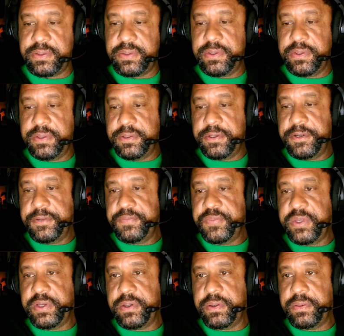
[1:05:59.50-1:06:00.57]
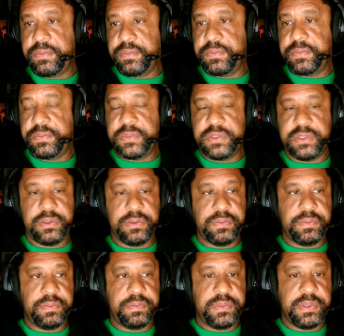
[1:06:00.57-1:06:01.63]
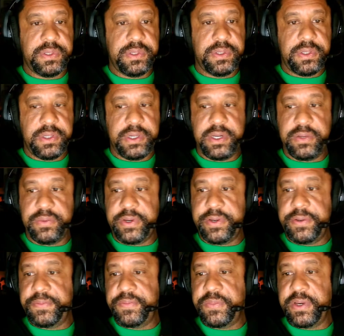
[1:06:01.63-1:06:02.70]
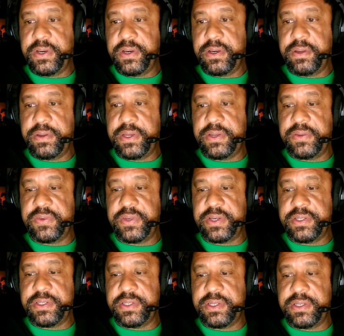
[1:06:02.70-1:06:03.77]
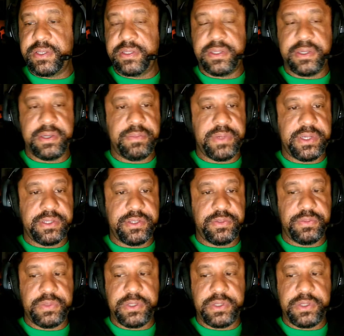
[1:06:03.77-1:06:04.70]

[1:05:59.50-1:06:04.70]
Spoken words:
So anyway, if you guys need anything, message me. It will be